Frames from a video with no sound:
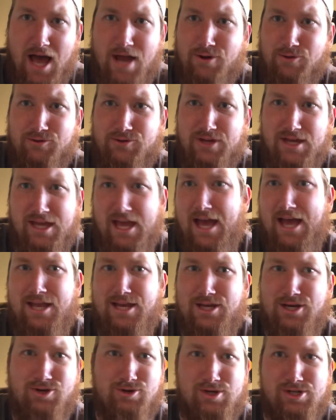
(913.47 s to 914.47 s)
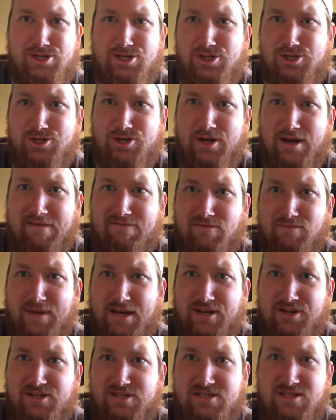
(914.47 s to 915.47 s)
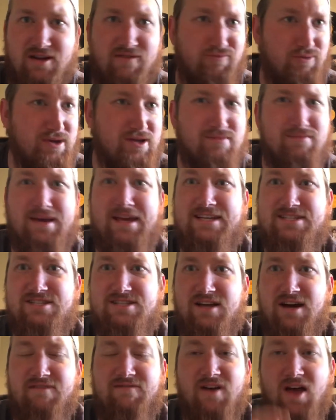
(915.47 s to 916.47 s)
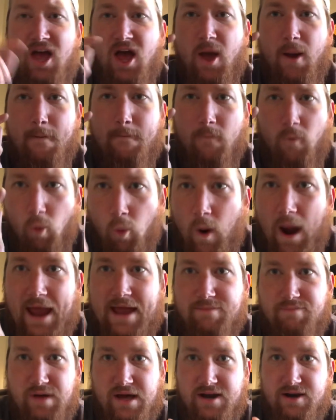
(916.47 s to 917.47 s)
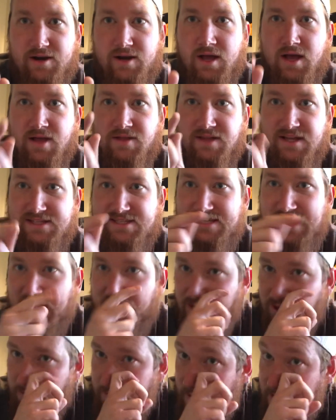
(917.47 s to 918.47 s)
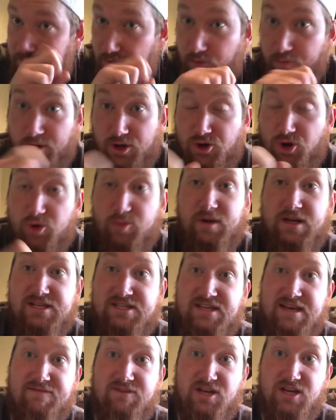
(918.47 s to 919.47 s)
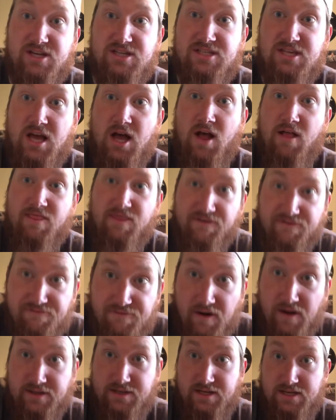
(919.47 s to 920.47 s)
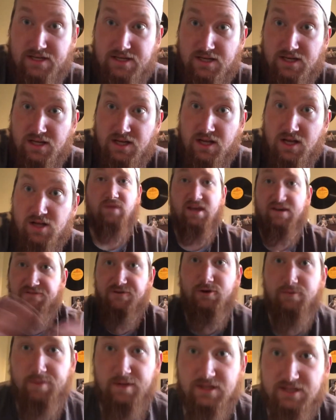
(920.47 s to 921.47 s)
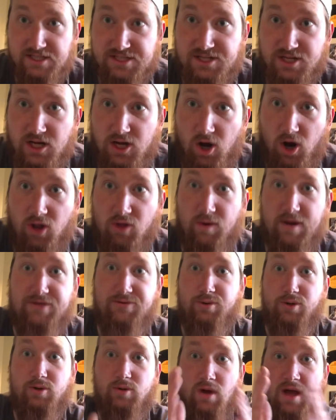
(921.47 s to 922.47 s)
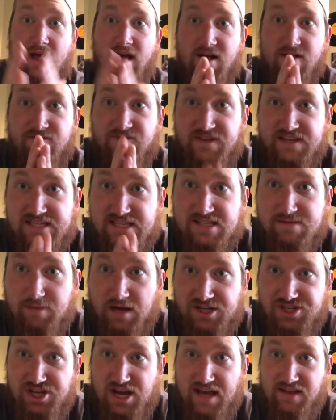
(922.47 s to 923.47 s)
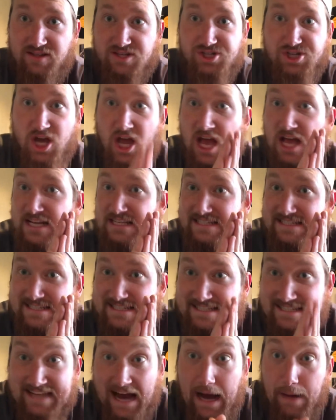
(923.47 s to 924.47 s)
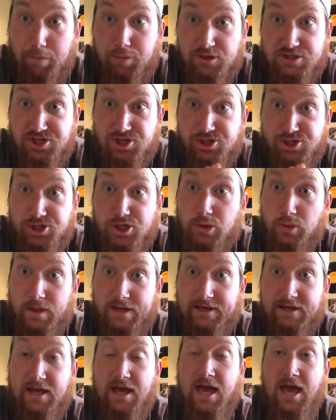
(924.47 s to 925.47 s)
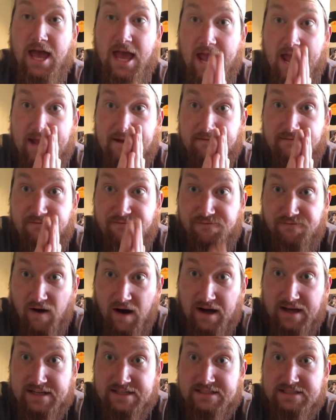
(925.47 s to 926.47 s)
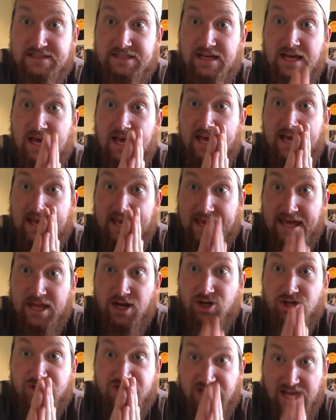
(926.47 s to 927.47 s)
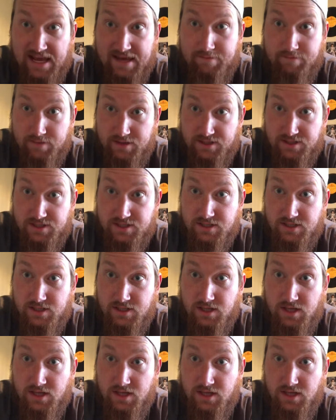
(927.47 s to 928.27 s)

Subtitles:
don't think any Christians could ever make good stuff. We can make stuff way better than secular people, but nobody's giving us the funding. If you've been listening all the way through, this is my challenge. Stop what you're doing and fund entertainment.